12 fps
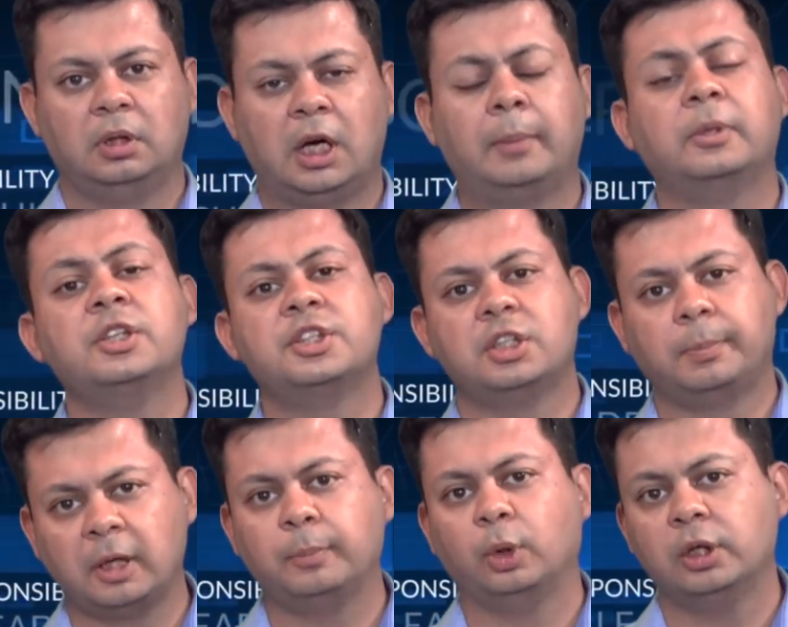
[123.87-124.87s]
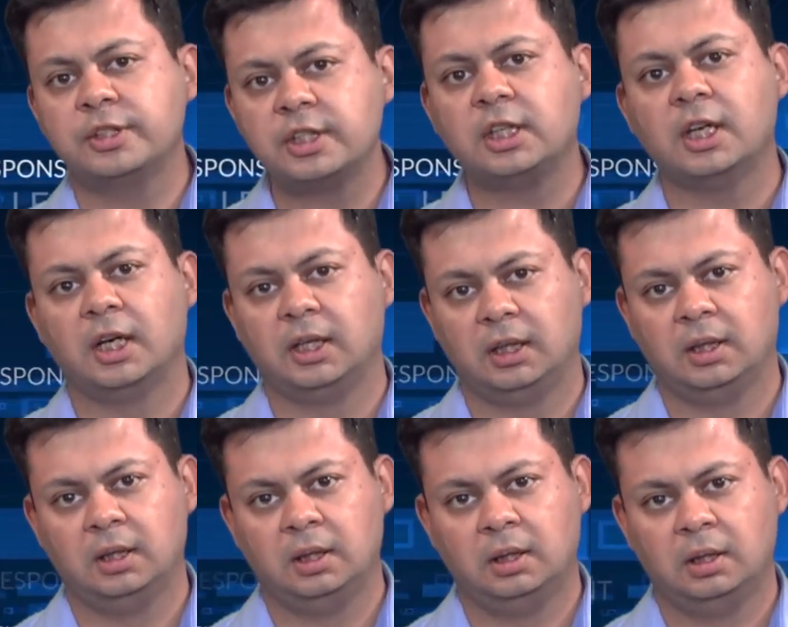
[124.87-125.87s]
Aapki shipping policy kya hai?
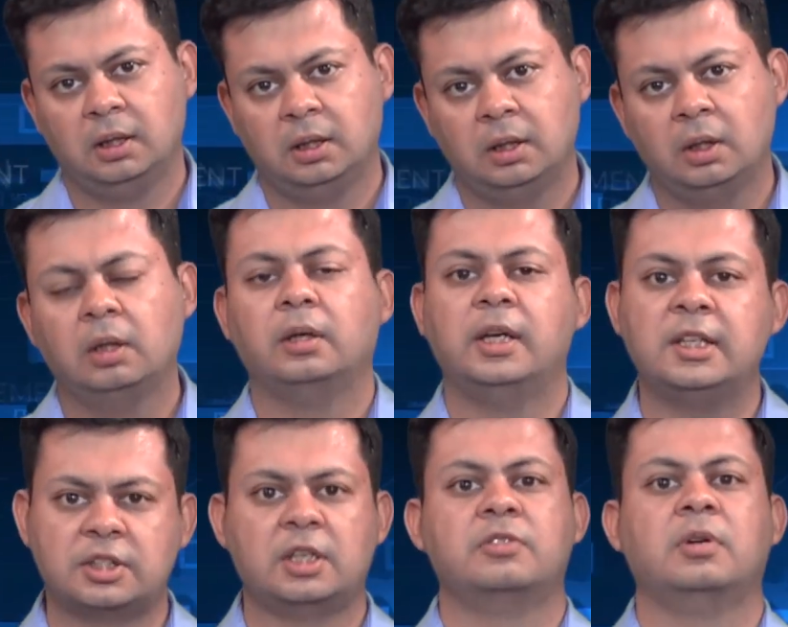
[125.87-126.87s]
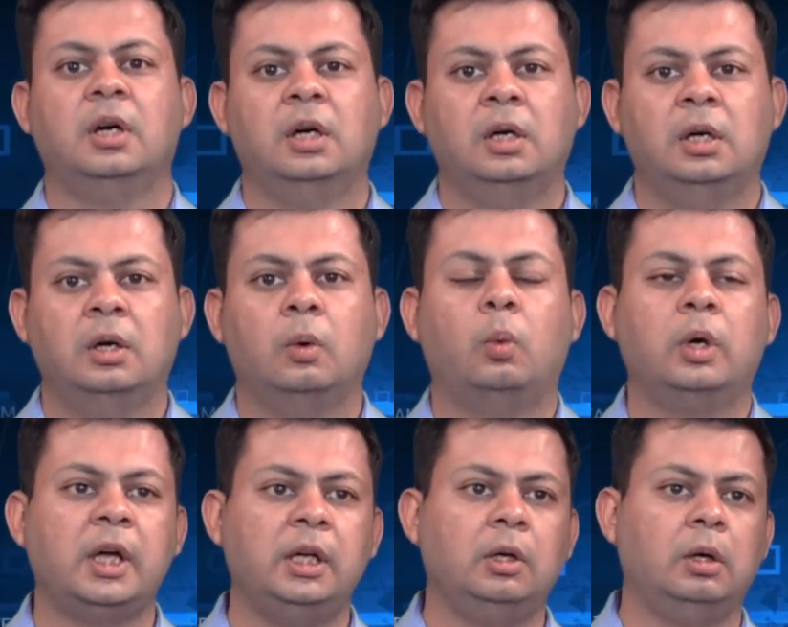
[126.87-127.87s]
Etc.
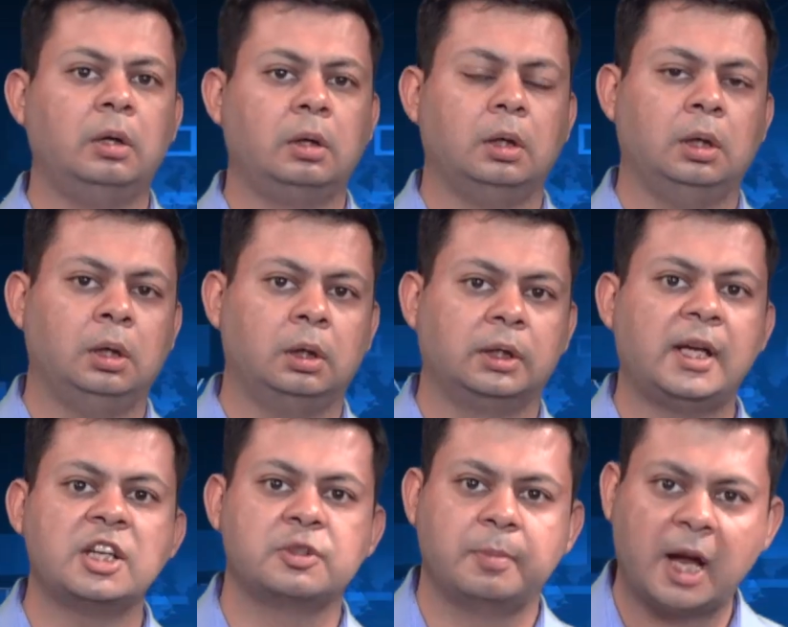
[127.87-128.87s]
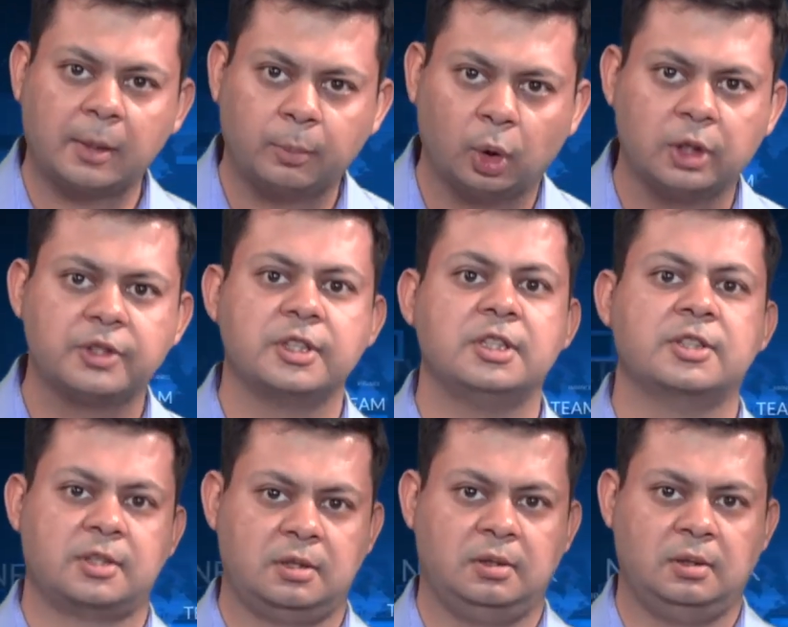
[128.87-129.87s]
What are your uh, cashback
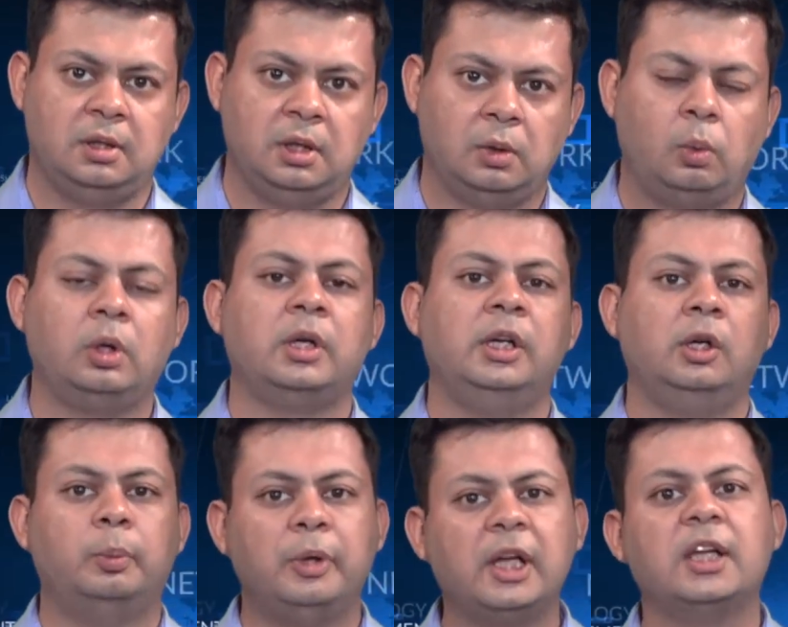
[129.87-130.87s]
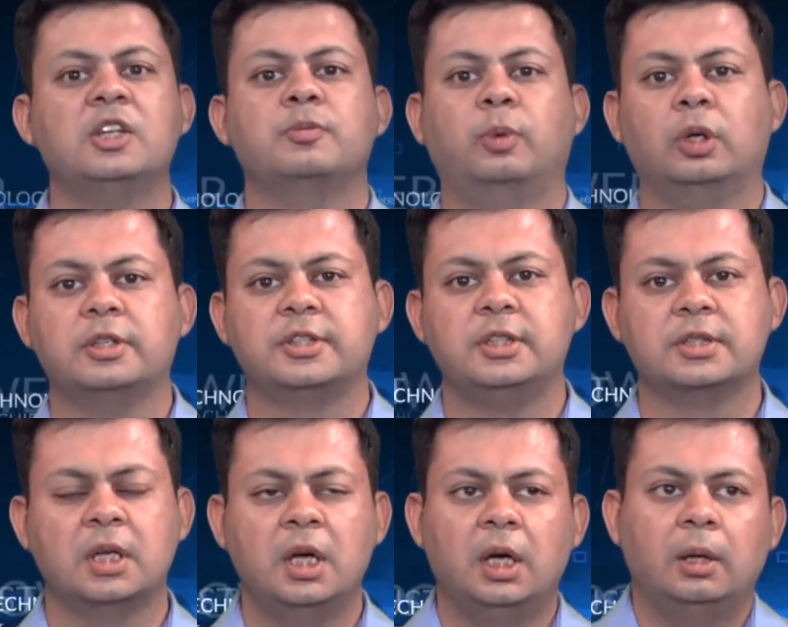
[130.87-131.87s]
policies? What are your breakage
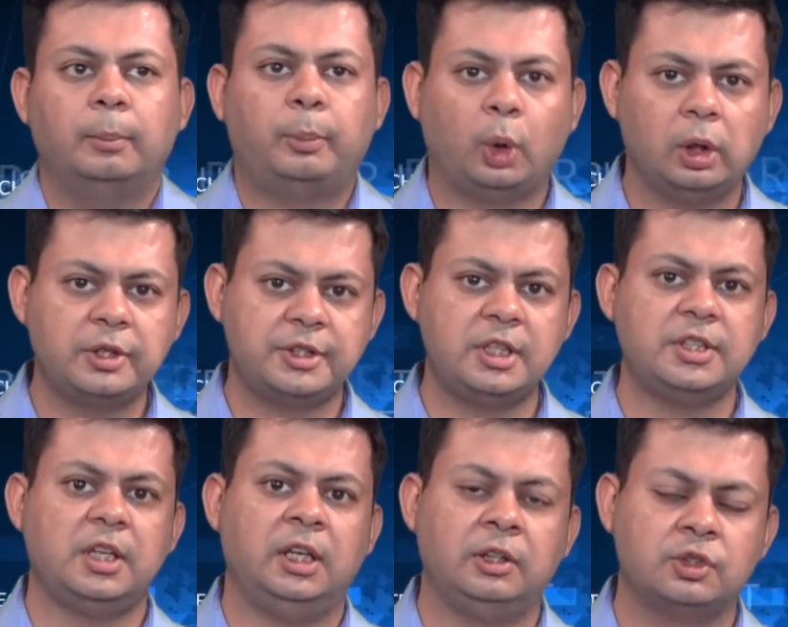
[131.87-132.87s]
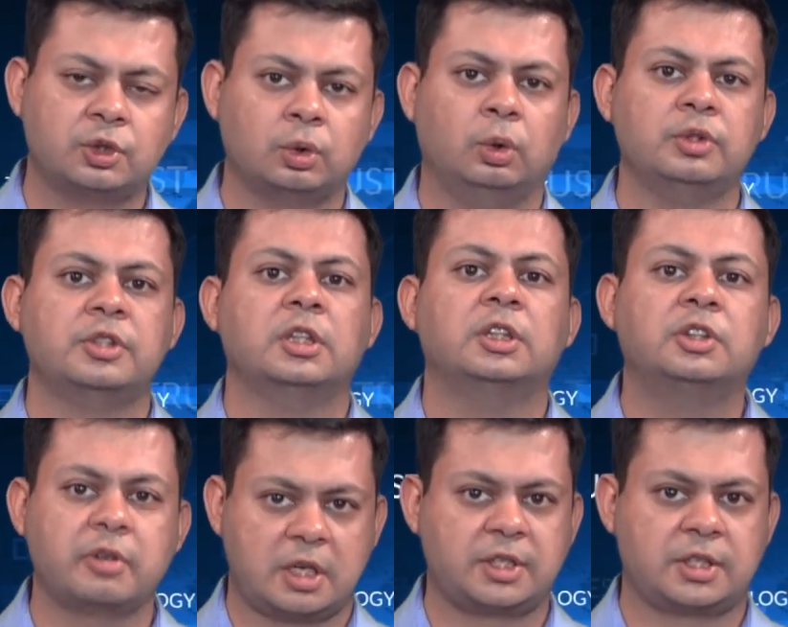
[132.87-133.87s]
policies? Policies ensures
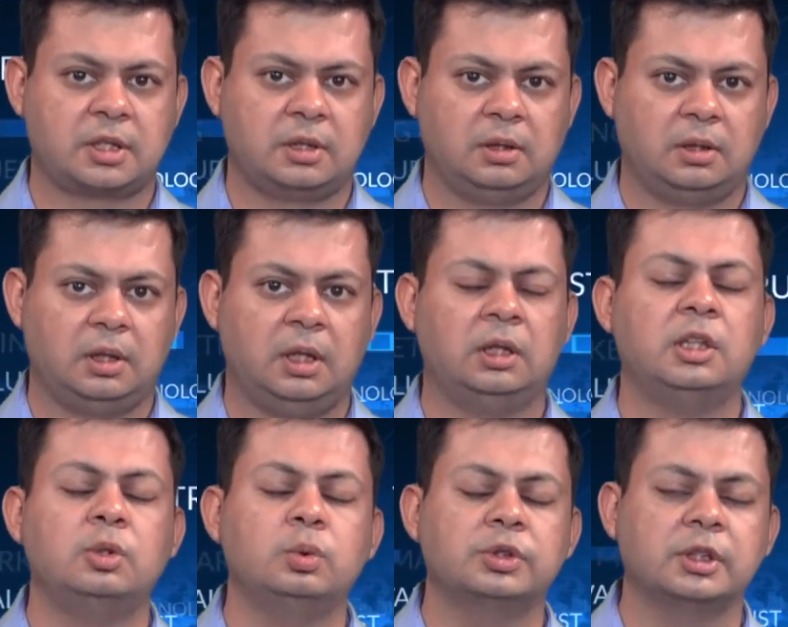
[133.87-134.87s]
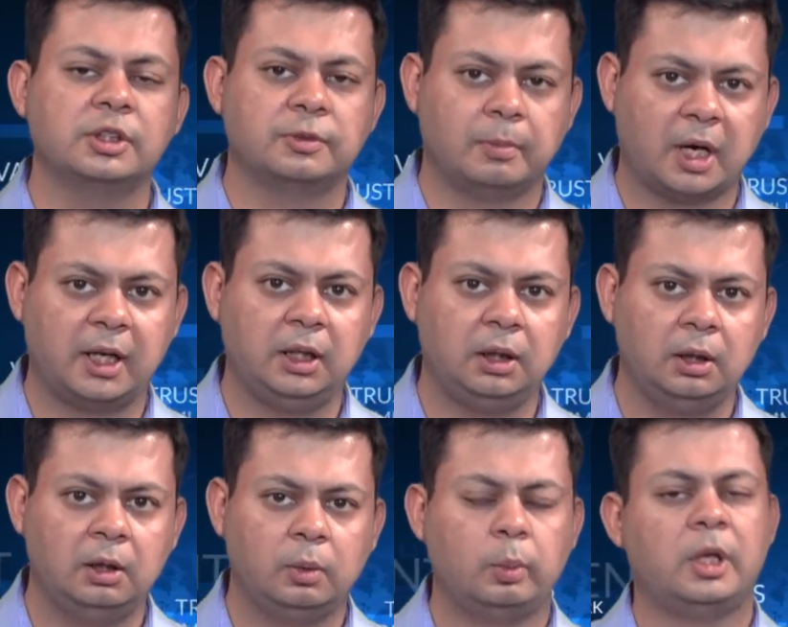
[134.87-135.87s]
trust in the user's mind
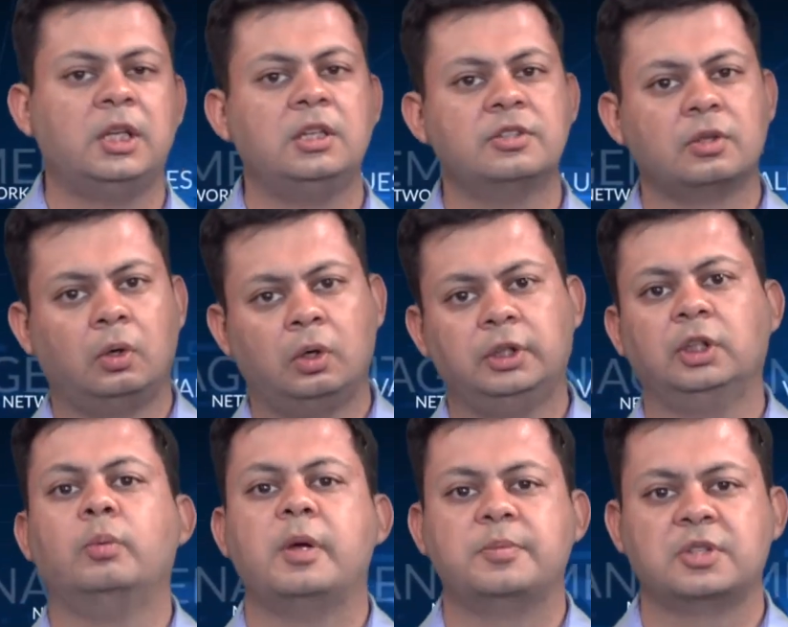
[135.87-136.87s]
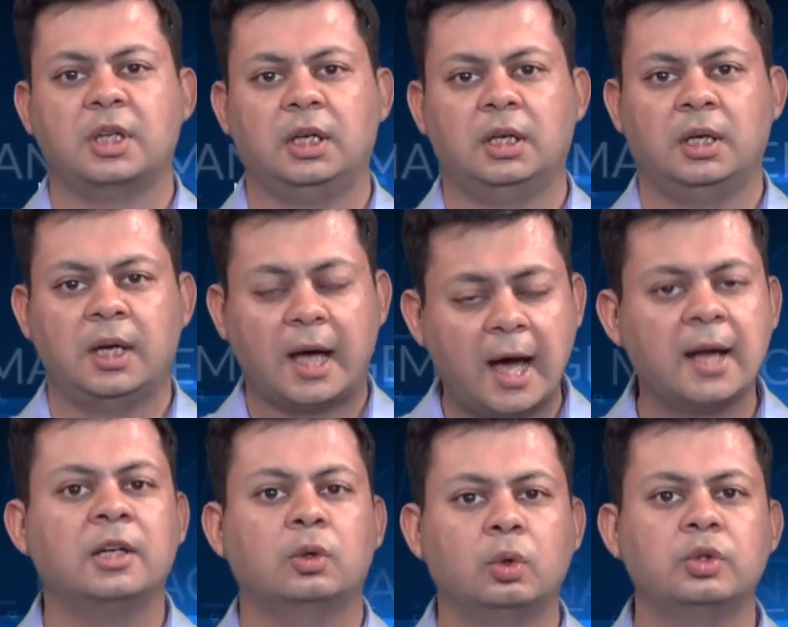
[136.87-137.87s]
when he's on your website,
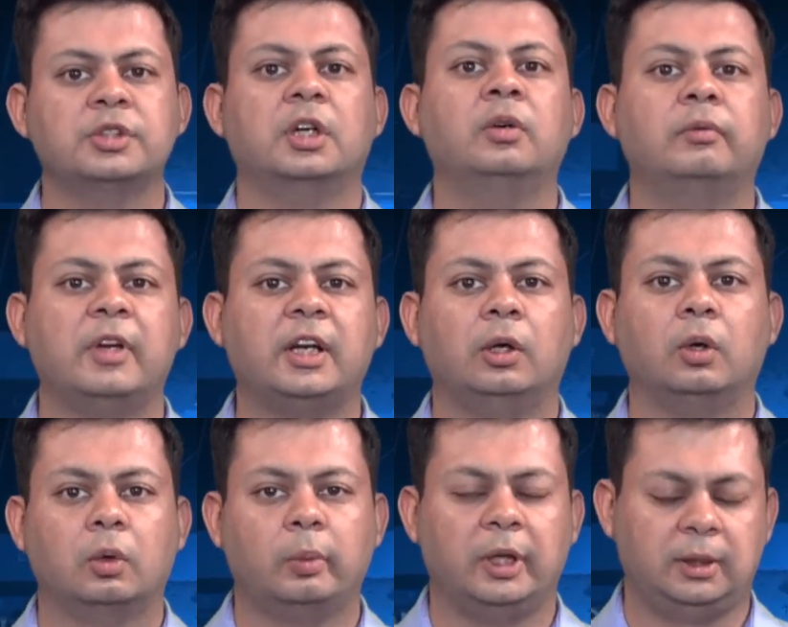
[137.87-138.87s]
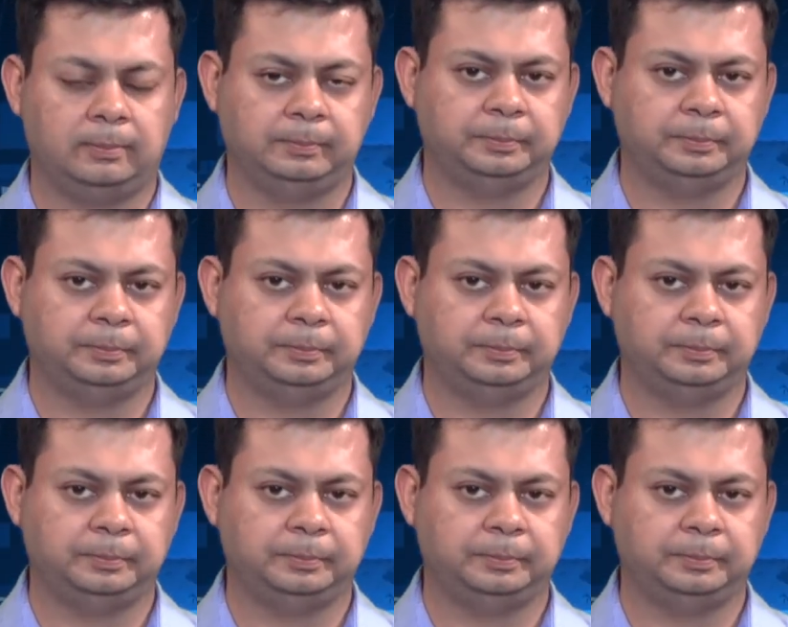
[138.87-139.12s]
and it goes a very long way.